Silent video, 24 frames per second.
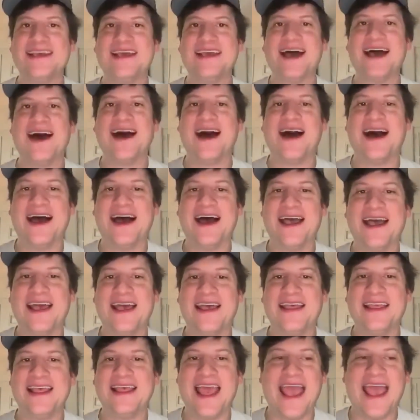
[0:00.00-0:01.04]
uh,
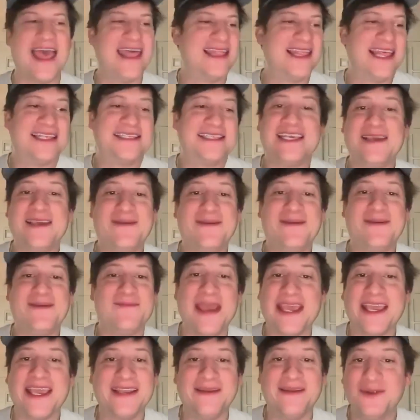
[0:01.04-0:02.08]
and let's keep making
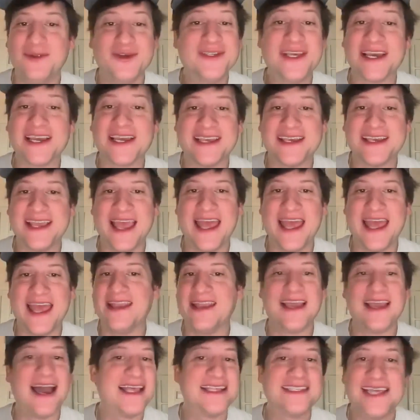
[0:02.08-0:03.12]
music and
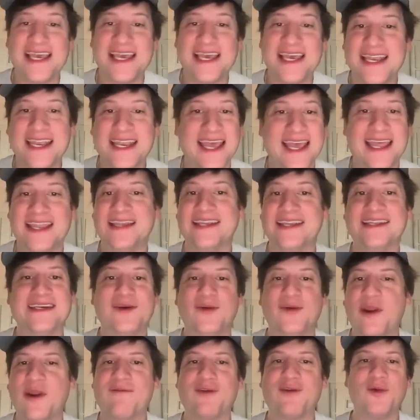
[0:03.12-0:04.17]
content. And
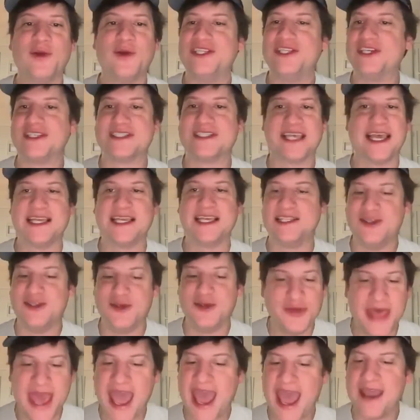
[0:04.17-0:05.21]
whenever we just like do
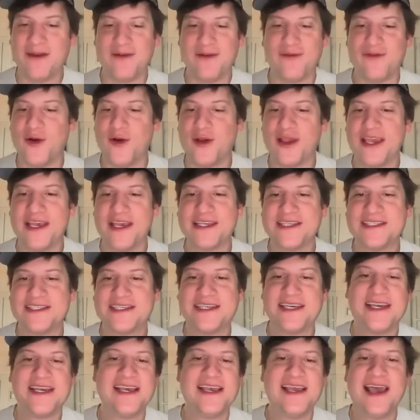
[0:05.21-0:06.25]
that and focus,
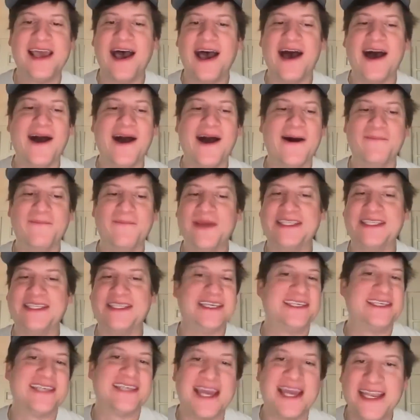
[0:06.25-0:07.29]
um, it's
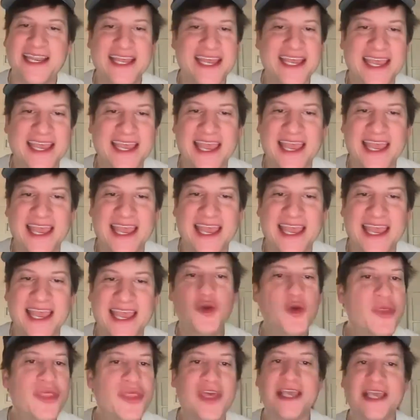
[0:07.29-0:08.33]
exciting and new
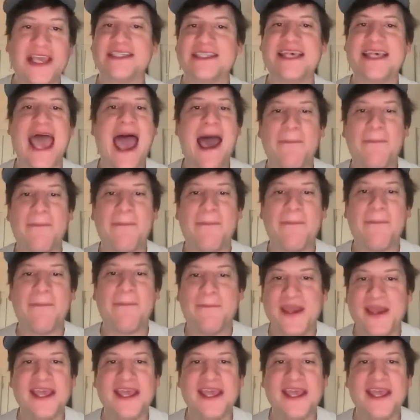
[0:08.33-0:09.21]
things happen. Oh,